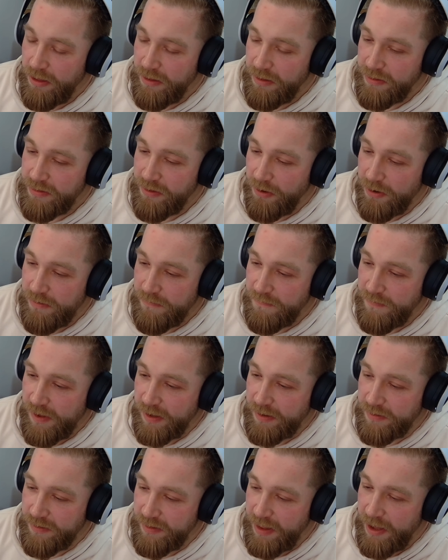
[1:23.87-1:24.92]
side of
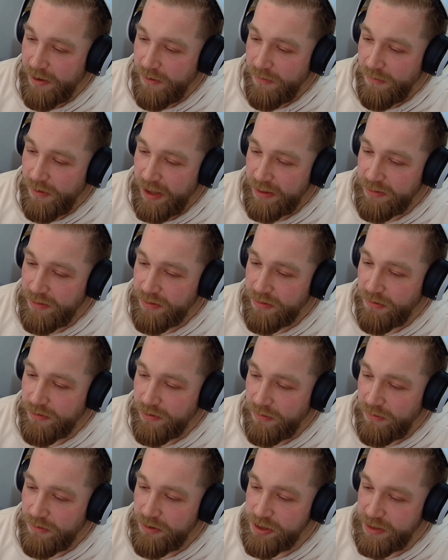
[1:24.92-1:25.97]
things now and the
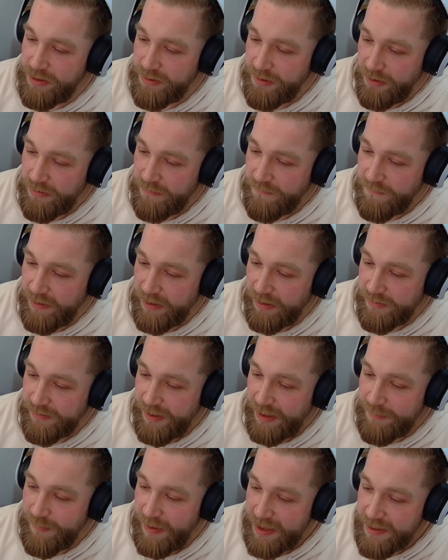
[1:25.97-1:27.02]
psychology side of things
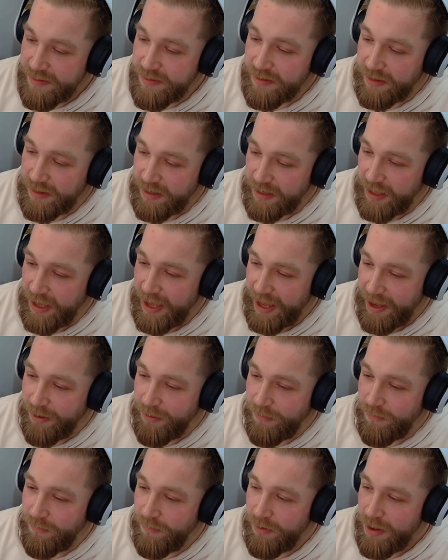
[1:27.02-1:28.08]
and basically
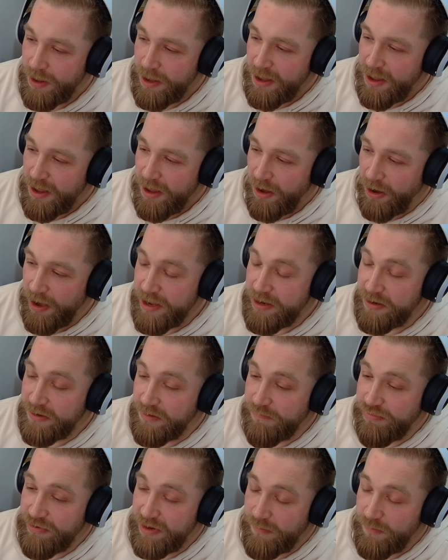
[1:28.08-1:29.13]
how I ended
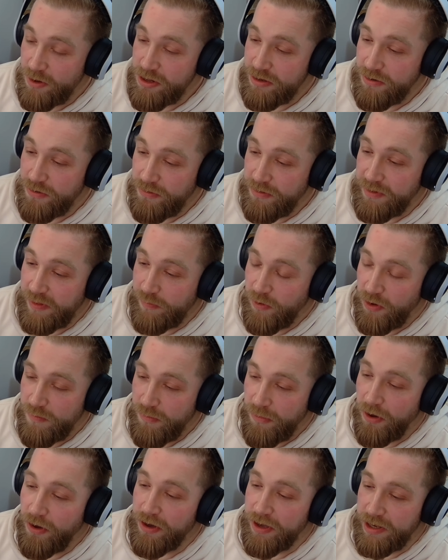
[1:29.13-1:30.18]
up pretty much losing my
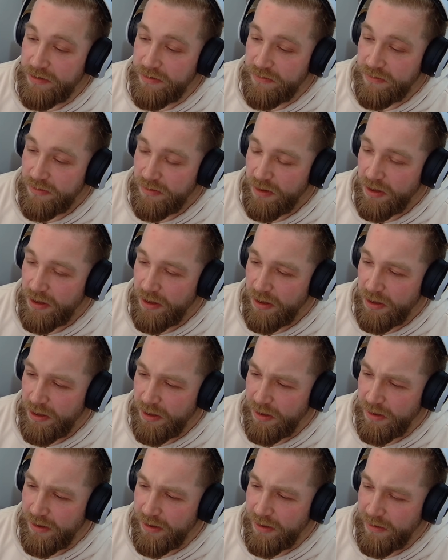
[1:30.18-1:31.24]
mind
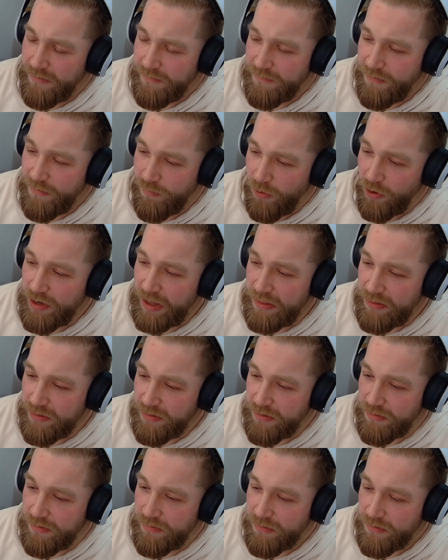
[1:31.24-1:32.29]
for one
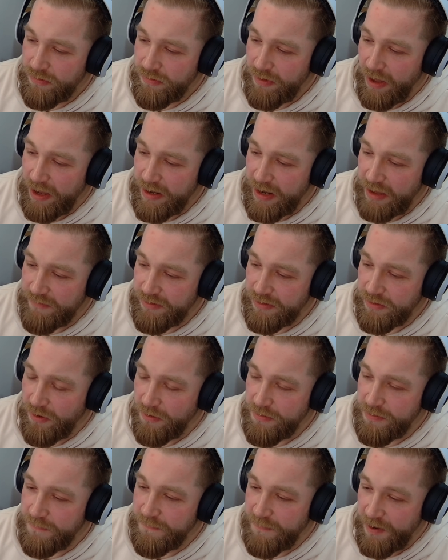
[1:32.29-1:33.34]
instance and having to go
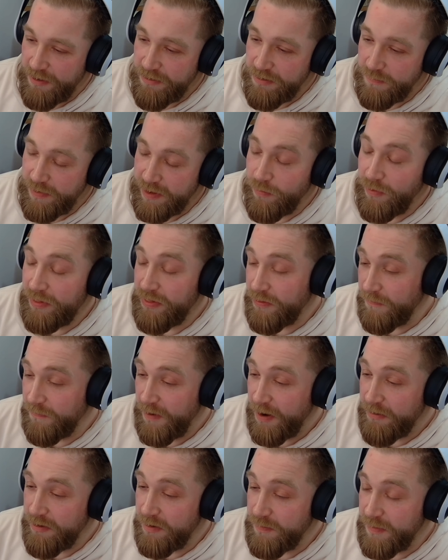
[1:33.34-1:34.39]
to therapy. Went to
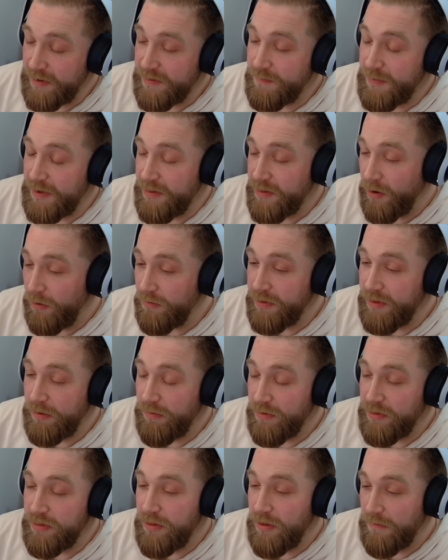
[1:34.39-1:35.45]
therapy to be told there
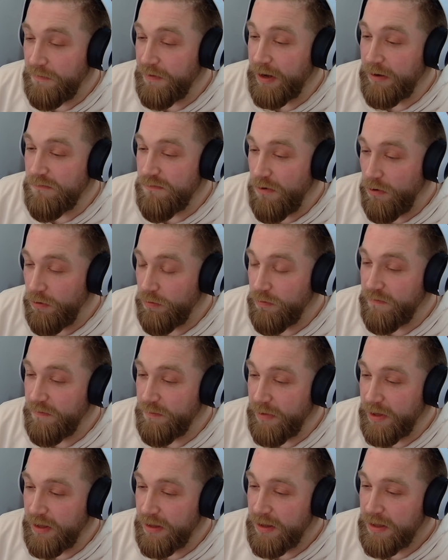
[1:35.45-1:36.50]
was nothing wrong with
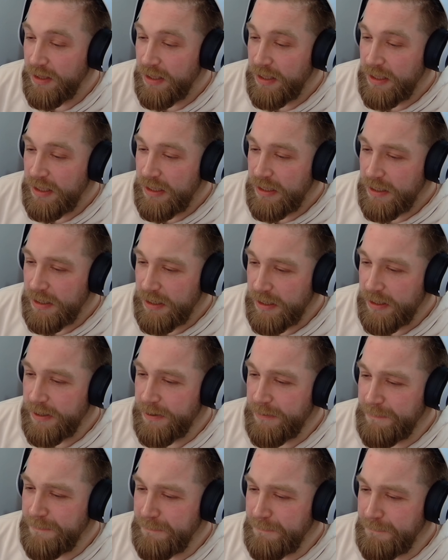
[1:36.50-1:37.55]
me.
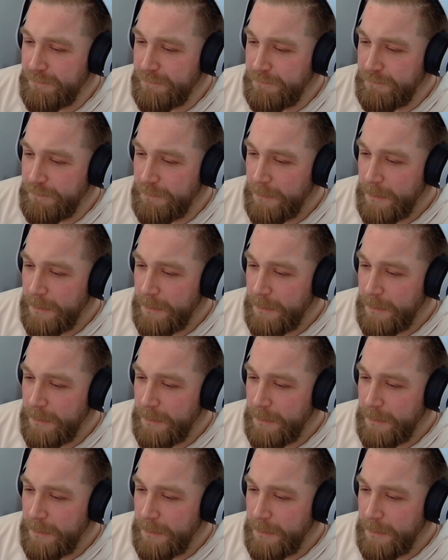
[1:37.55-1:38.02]
And